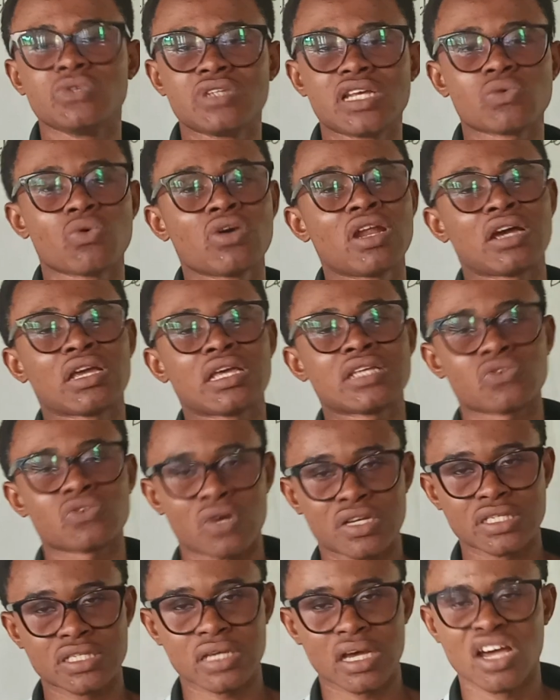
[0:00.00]
you see that we're gonna get to
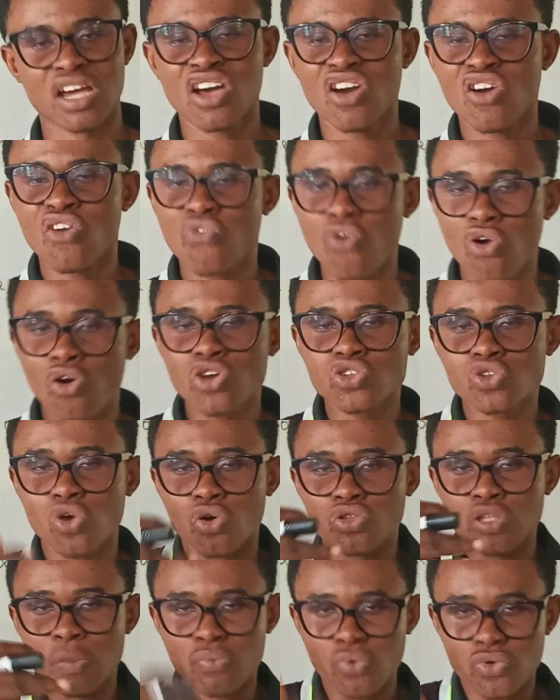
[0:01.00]
answer. Focus
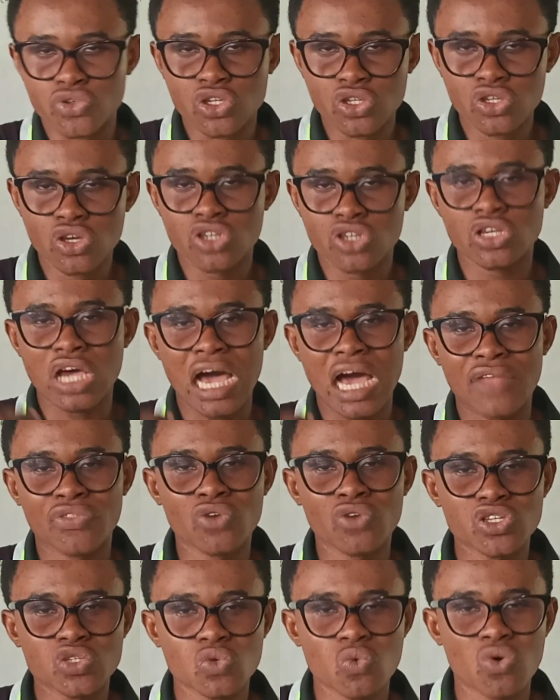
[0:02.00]
on the procedures and
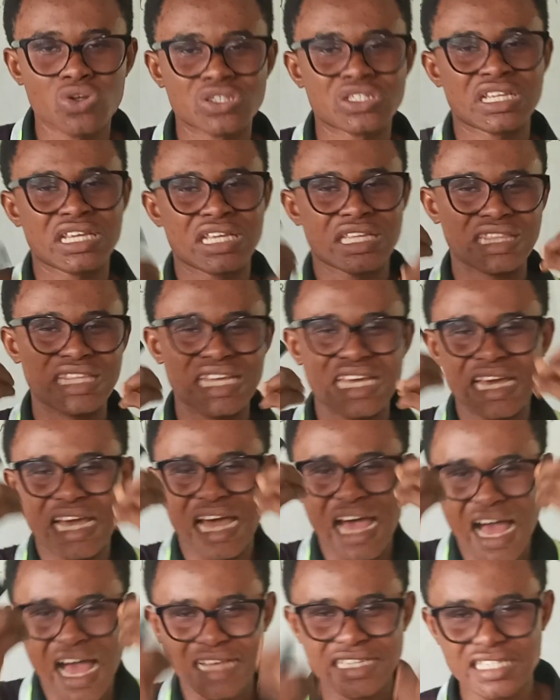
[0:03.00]
not what
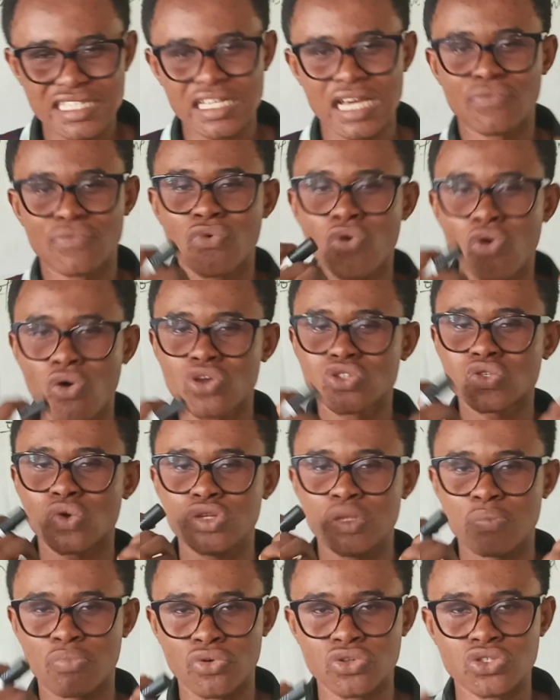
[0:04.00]
the answer. Focus
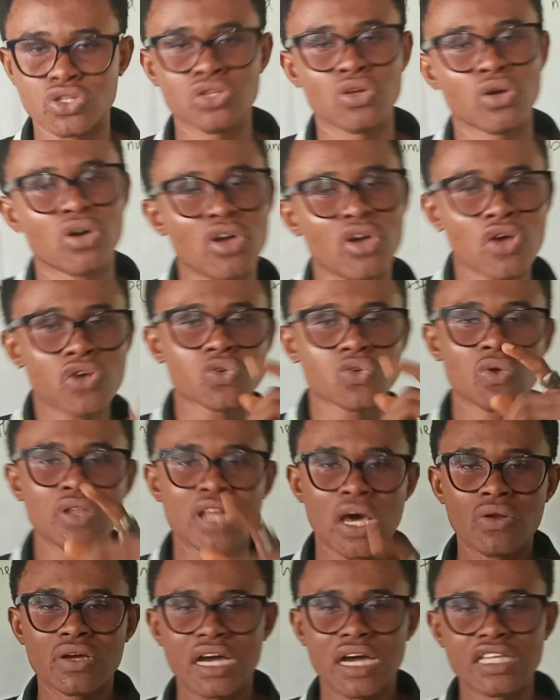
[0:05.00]
on the procedure. So
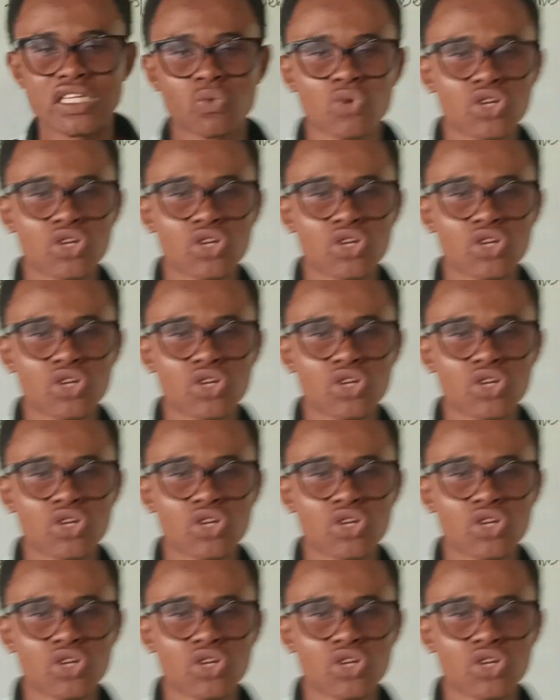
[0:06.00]
now look at this